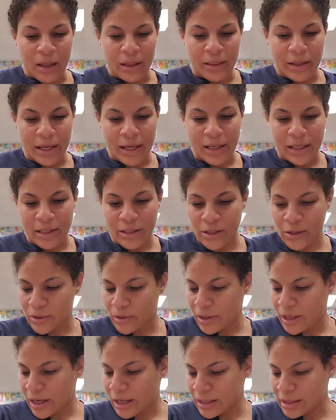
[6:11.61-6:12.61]
They need to
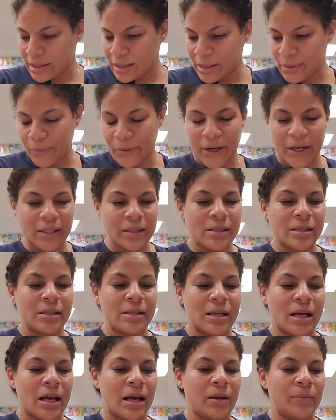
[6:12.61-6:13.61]
constantly practice
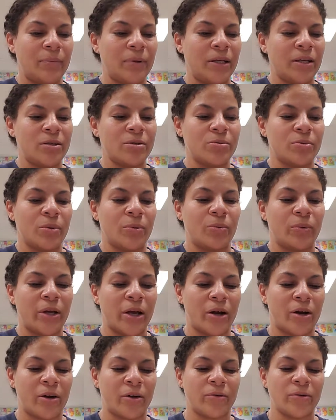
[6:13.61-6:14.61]
that, because when we
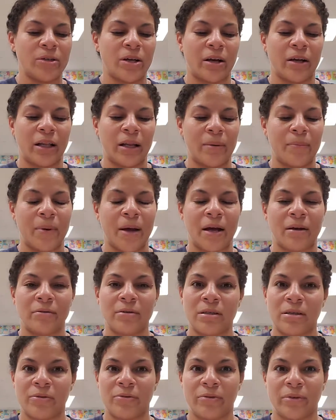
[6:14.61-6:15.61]
are talking about
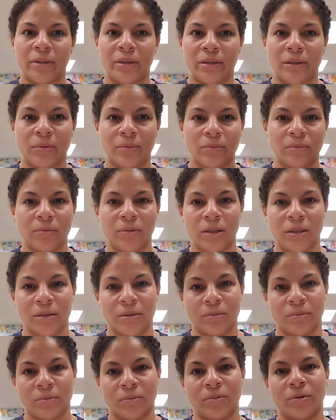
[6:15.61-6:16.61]
different
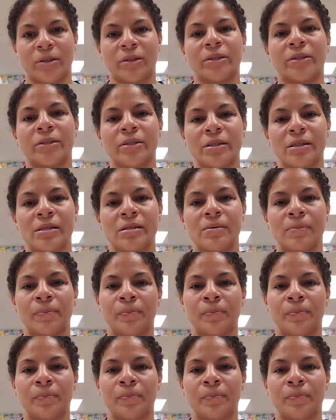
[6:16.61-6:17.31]
words,